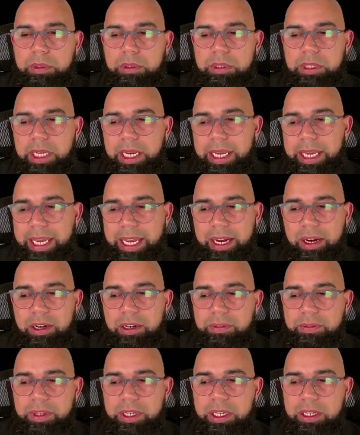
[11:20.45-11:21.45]
to take care
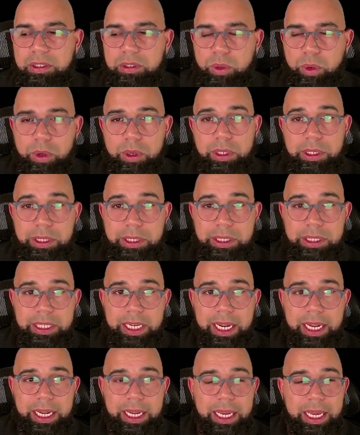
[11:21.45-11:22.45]
of these or
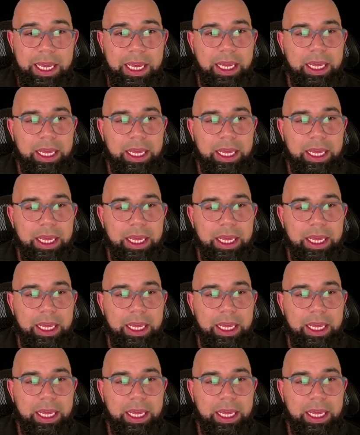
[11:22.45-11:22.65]
take